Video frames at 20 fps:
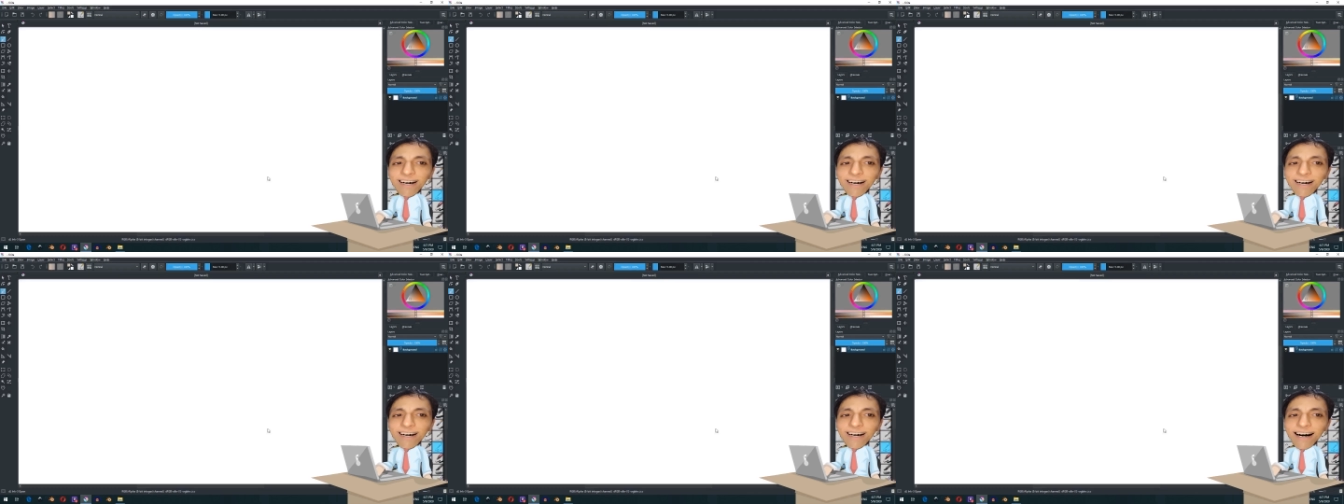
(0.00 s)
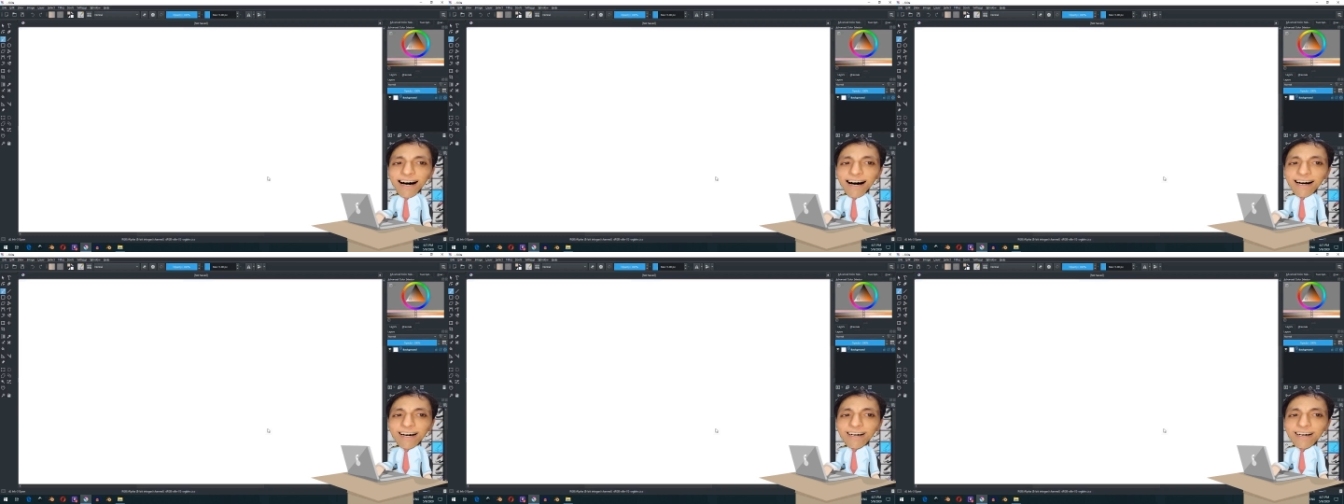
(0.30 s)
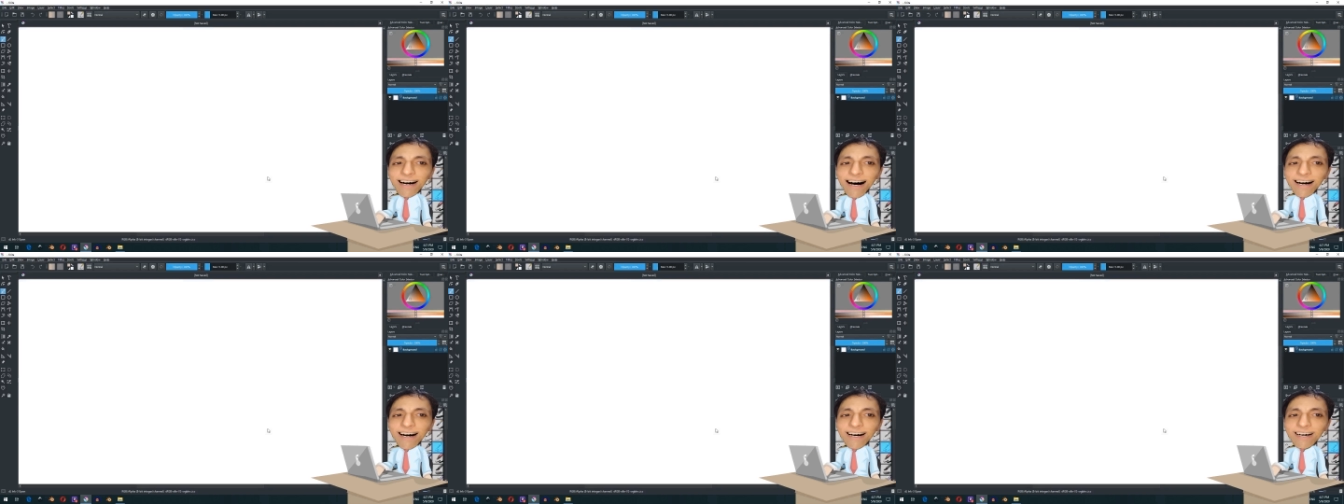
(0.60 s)
And
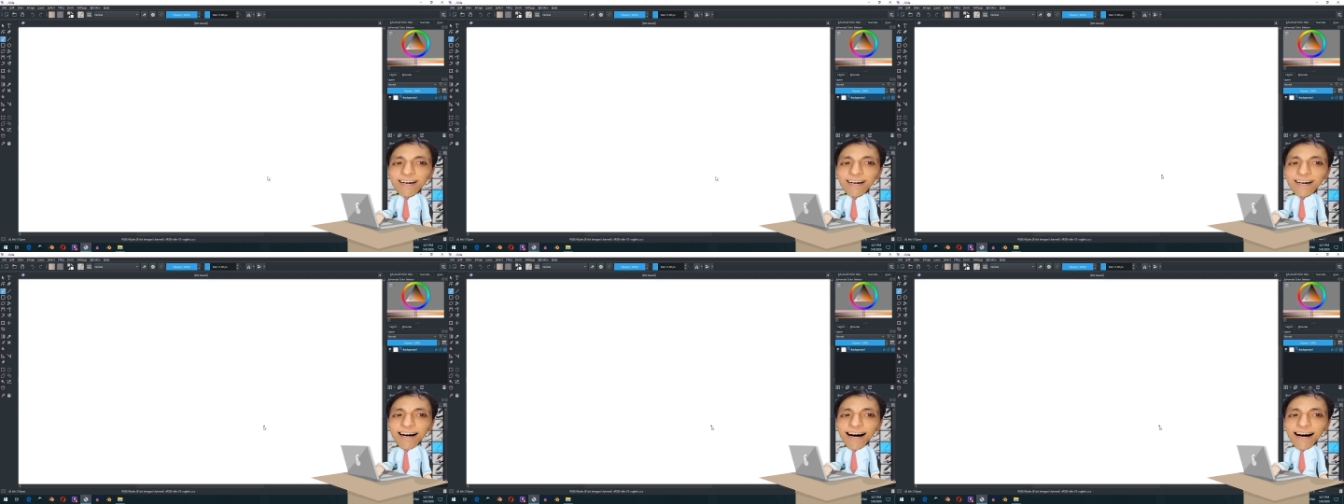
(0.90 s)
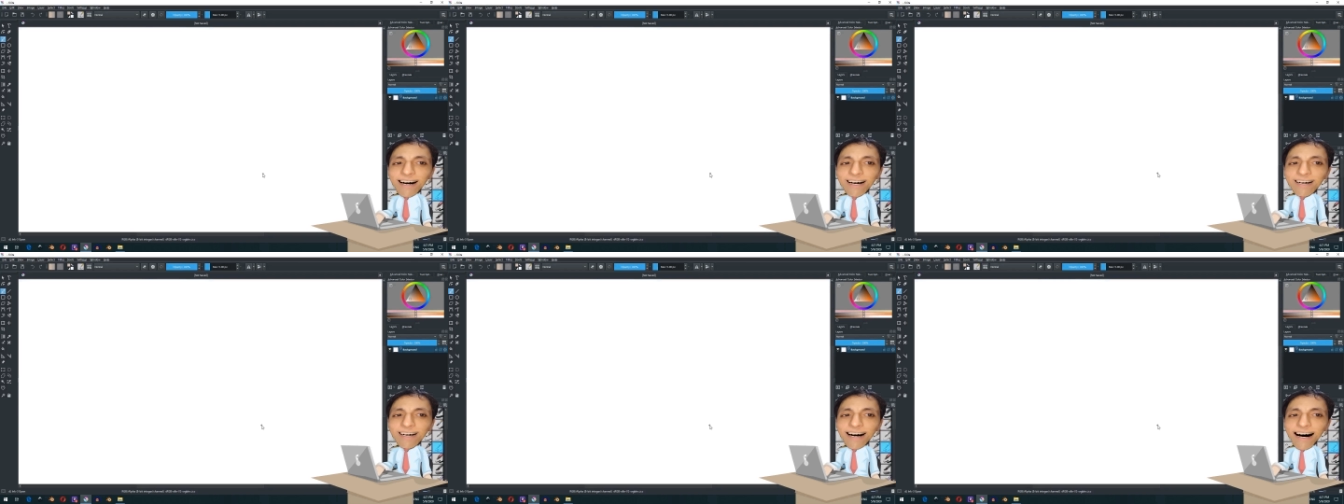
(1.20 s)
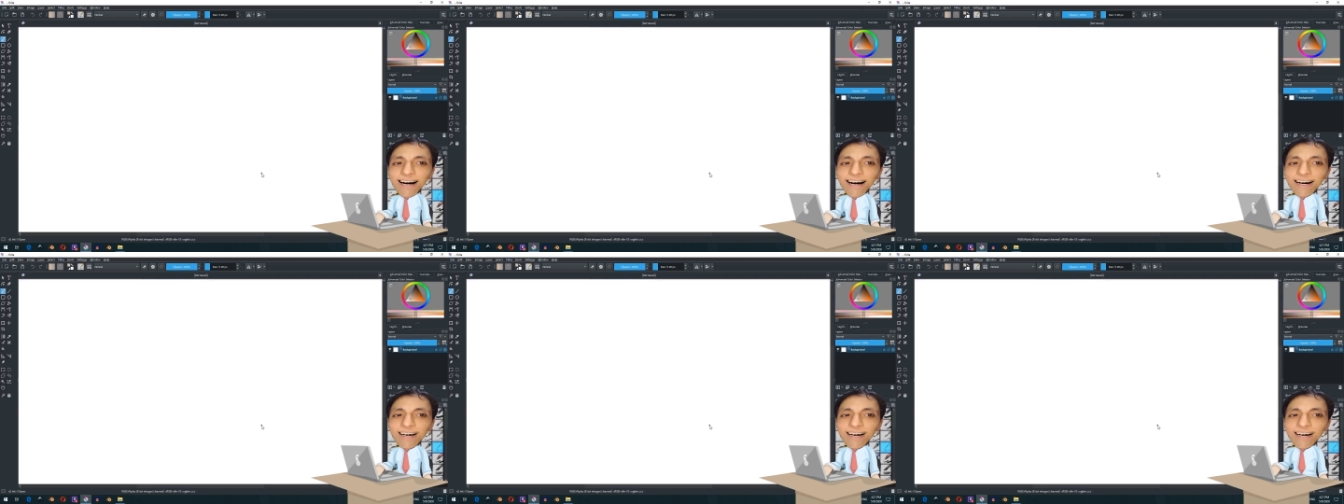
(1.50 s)
I want you to
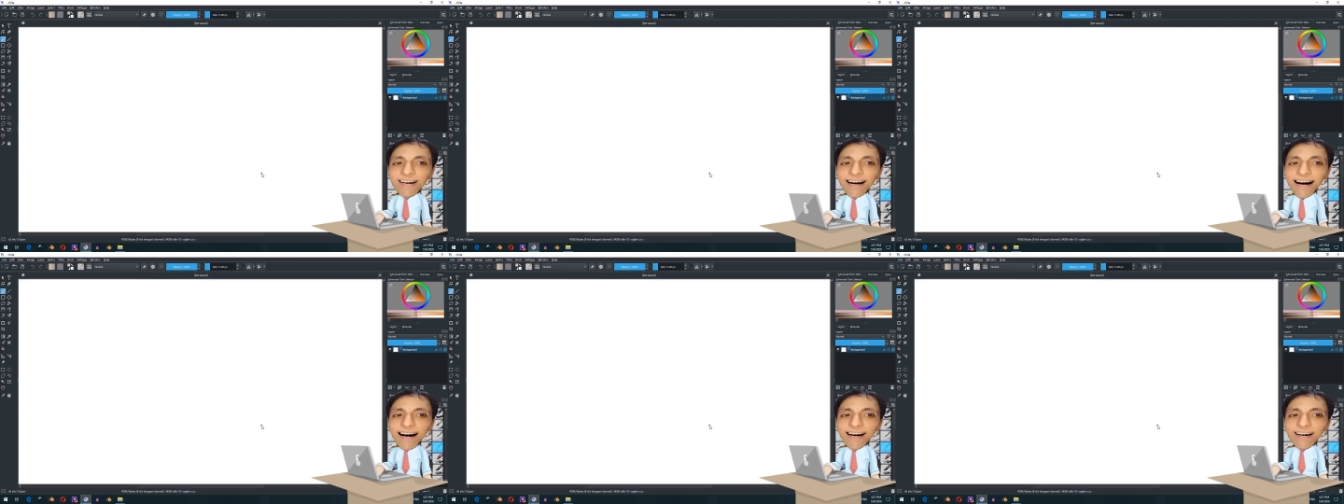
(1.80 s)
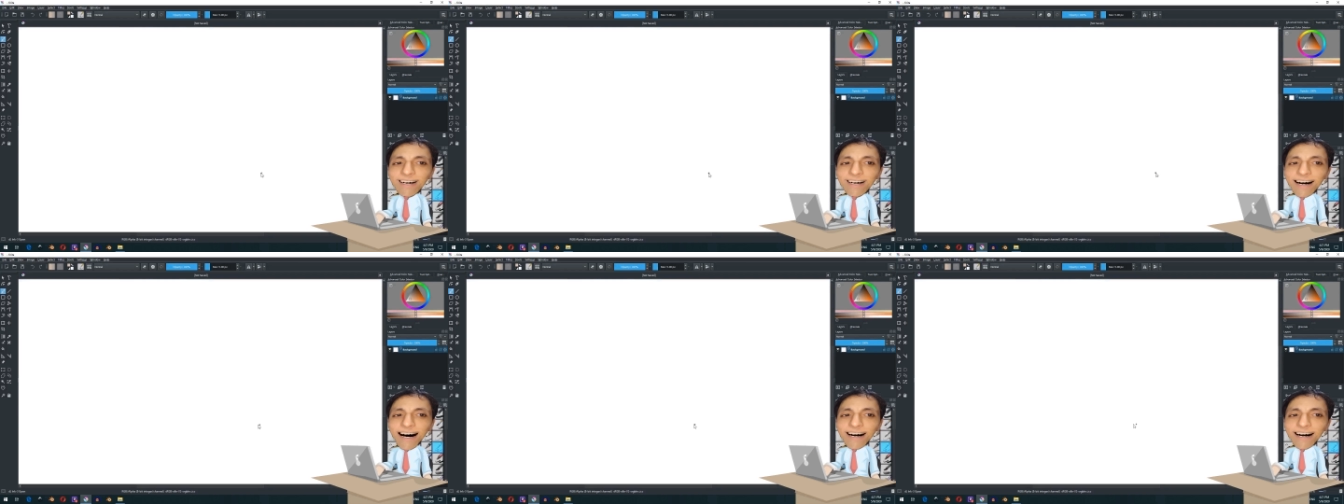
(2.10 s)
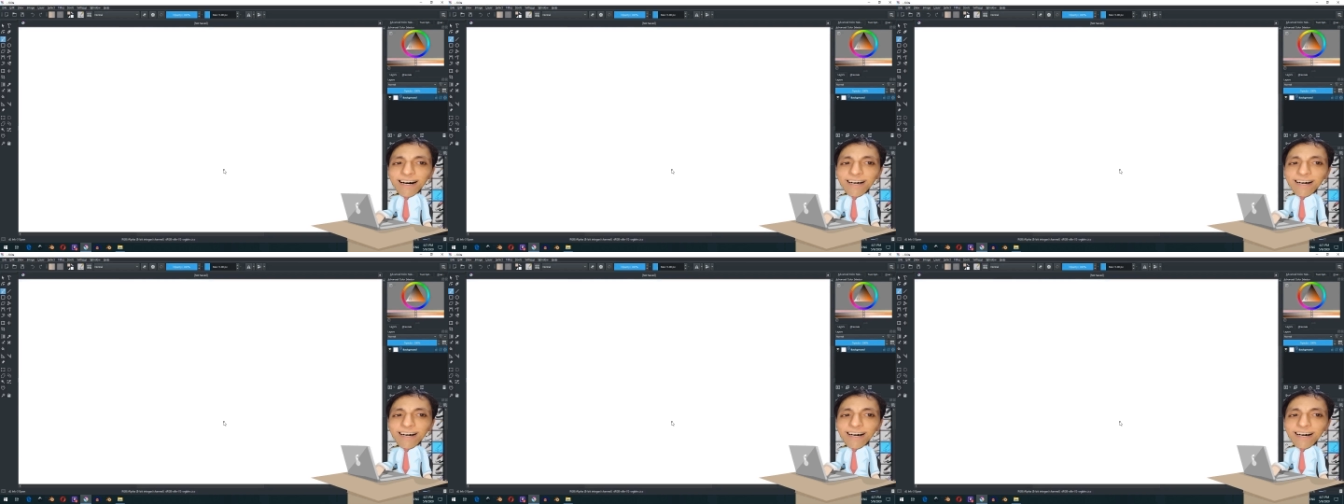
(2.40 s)
change the background
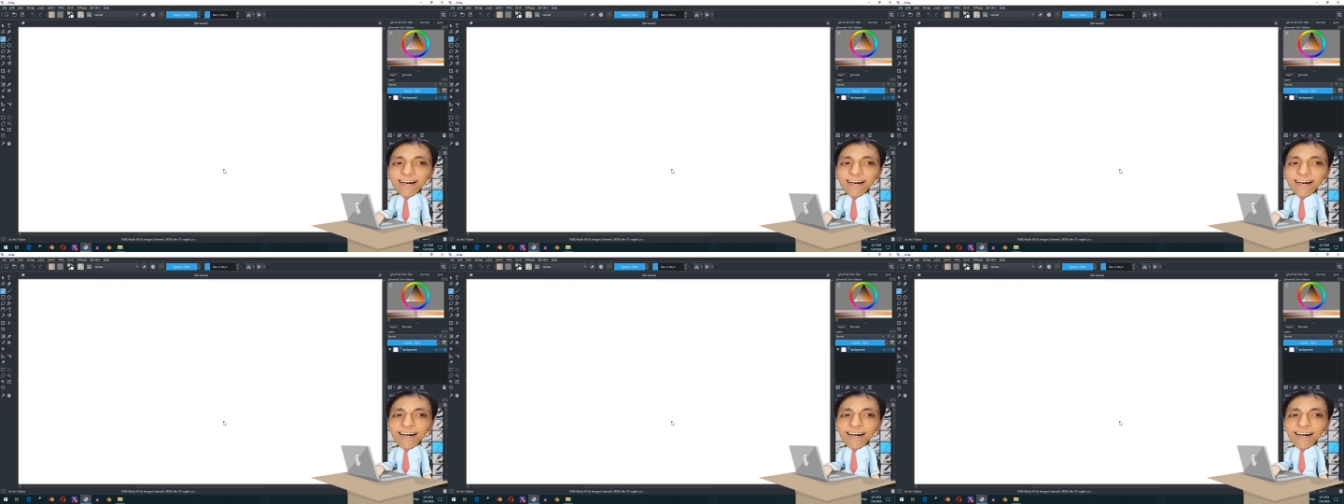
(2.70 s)
color.